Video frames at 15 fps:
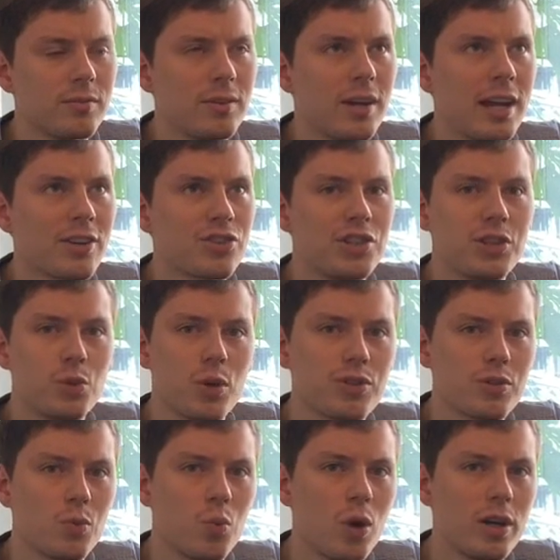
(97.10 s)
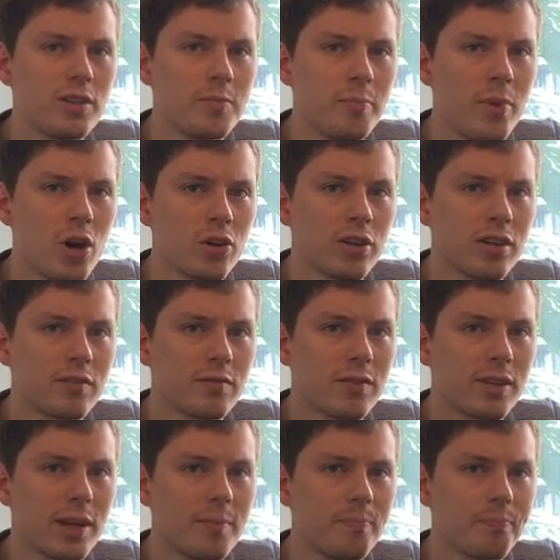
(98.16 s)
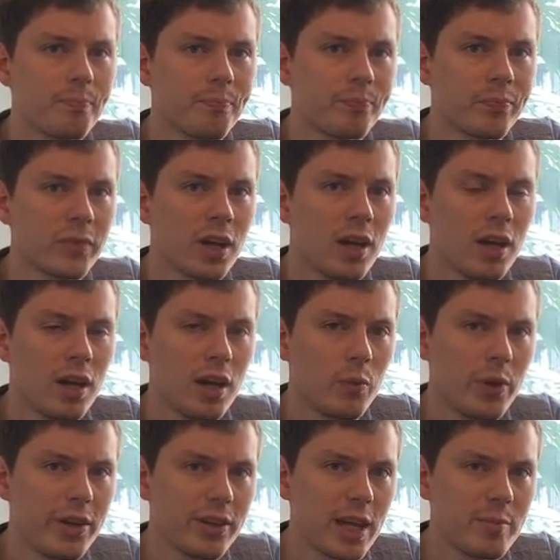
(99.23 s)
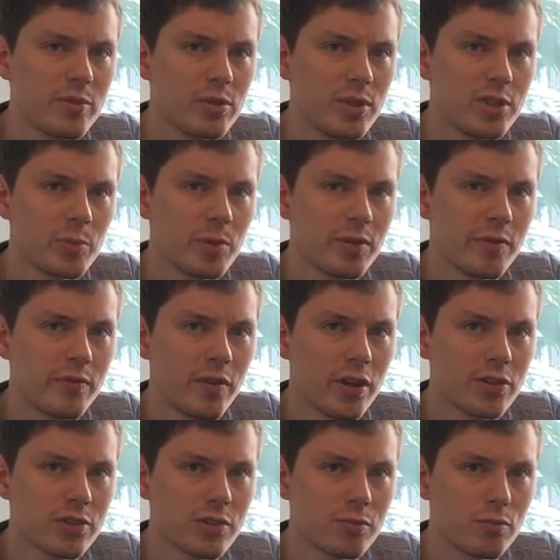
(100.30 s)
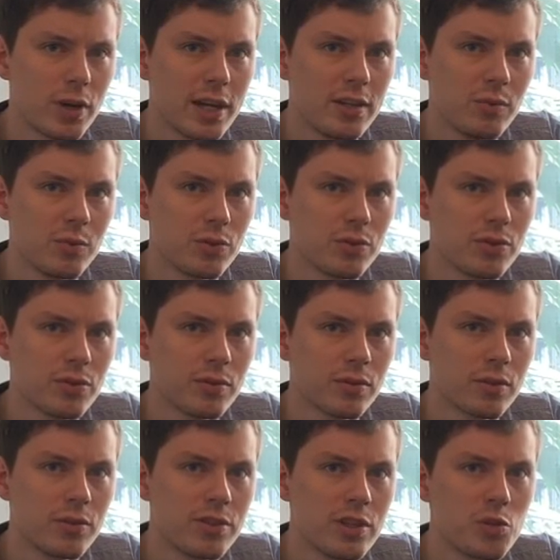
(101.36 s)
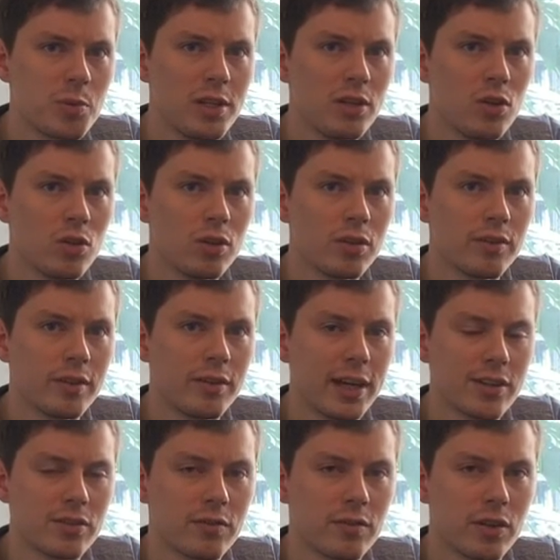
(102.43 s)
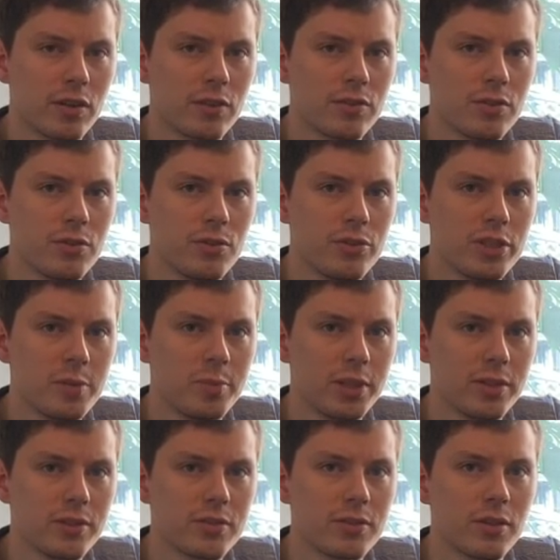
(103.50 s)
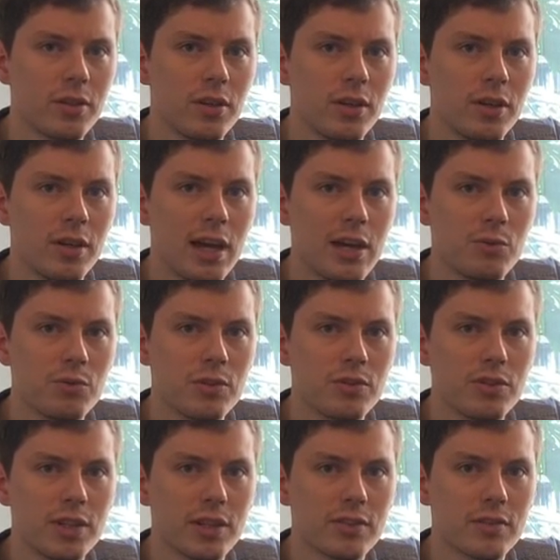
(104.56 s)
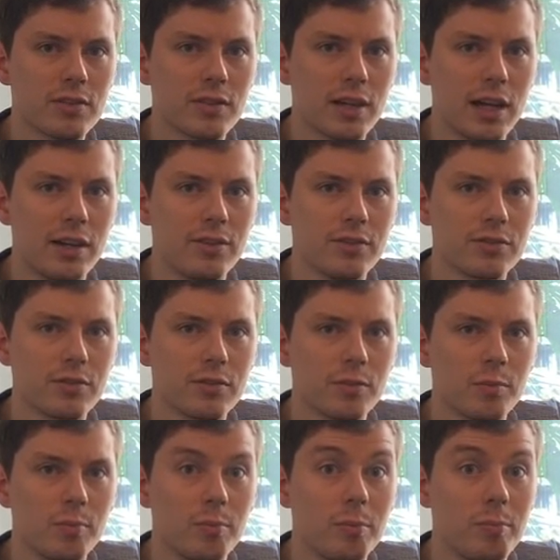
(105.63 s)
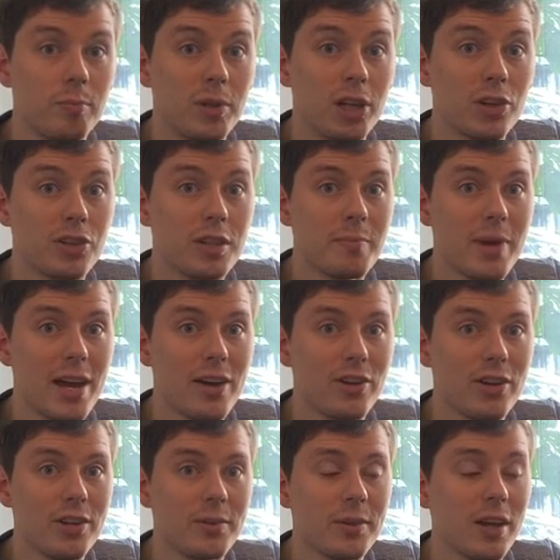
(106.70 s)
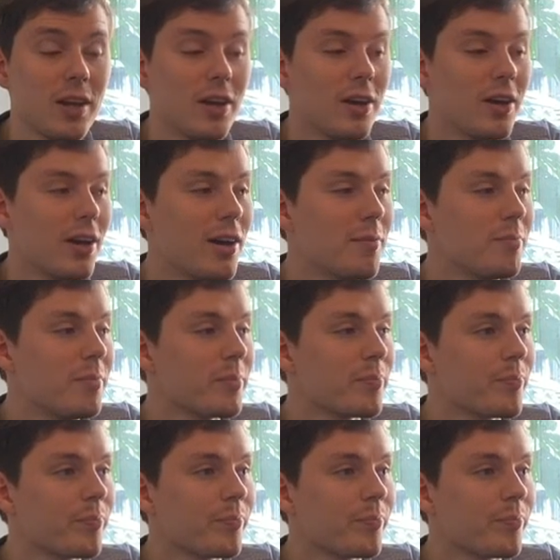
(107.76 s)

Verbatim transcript: actually quite a wide market for them. When it came to Elizabeth I's reign, which was considerably longer than that of her two siblings, Edward VI and Bloody Mary, um,